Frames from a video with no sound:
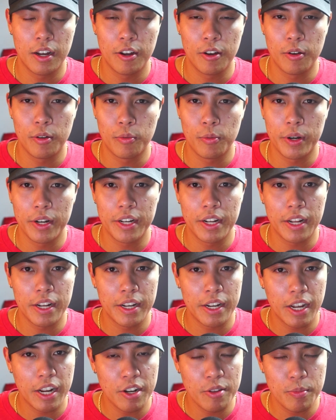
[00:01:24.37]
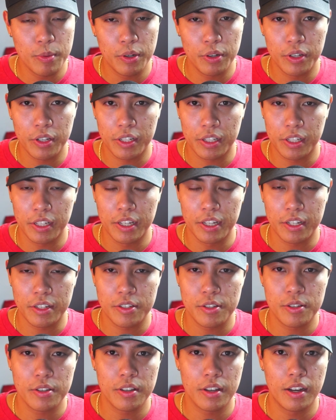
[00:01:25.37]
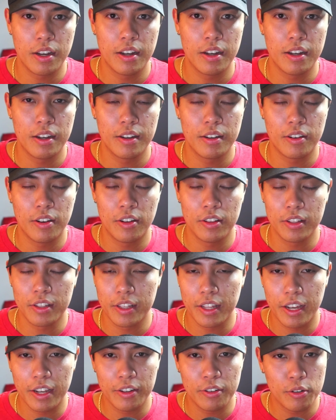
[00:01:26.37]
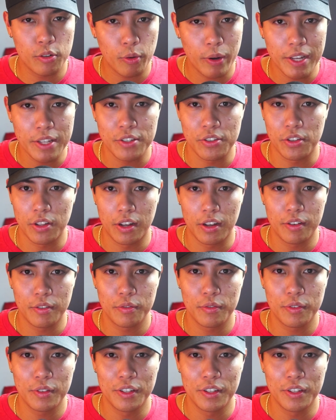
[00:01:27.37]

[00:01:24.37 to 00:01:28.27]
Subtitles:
rated at 90 million clicks, all of that great stuff.